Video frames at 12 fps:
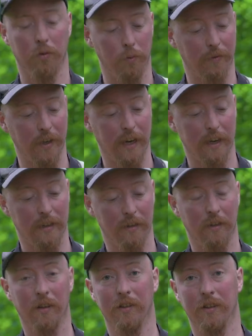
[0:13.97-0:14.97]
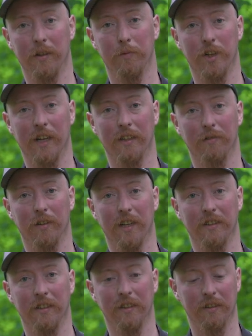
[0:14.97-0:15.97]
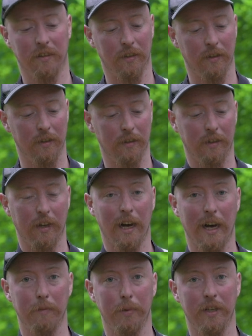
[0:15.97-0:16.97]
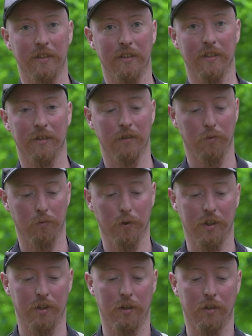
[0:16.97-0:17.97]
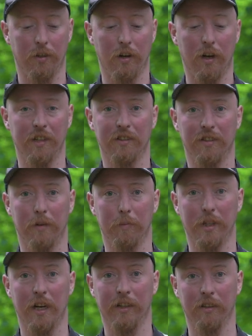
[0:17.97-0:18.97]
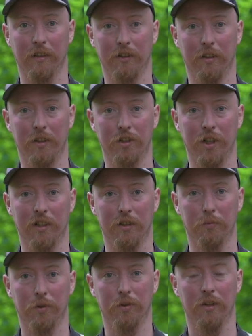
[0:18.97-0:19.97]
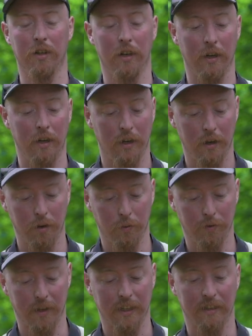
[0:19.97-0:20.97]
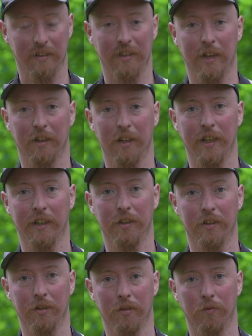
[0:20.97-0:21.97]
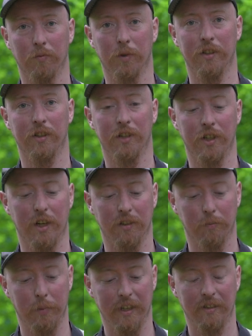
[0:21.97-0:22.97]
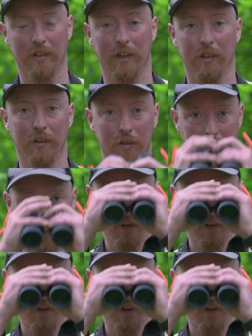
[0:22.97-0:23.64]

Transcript: we've got the objective lenses, the eyepieces, which on some binoculars are adjustable. We've got the center hinge, which adjusts based on